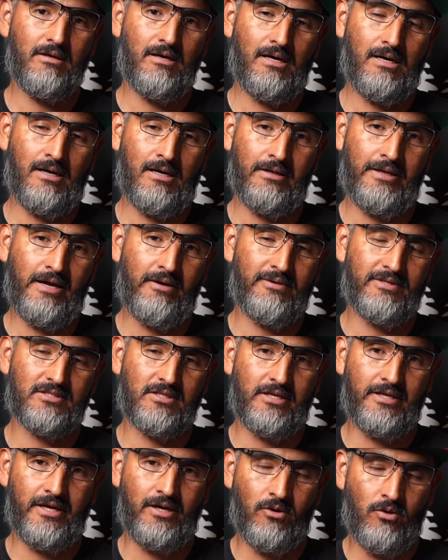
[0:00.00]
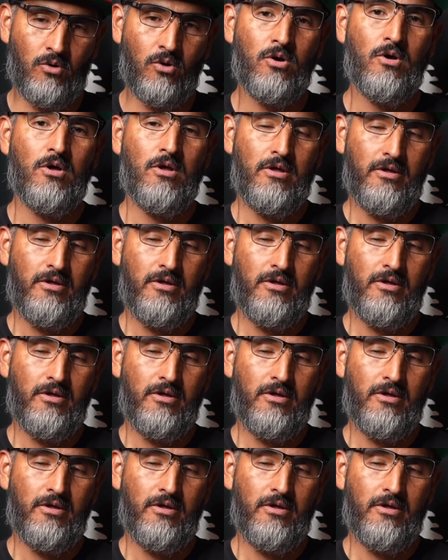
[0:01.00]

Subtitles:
down in San Diego,